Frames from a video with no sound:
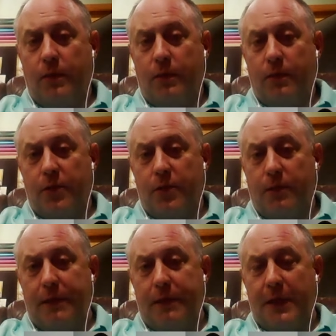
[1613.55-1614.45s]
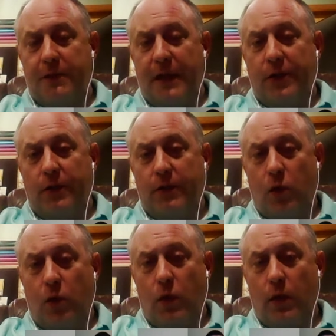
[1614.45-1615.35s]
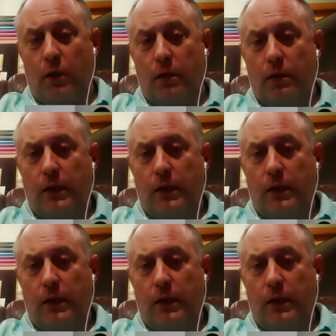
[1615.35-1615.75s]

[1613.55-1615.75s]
there's a bypass factor of a coil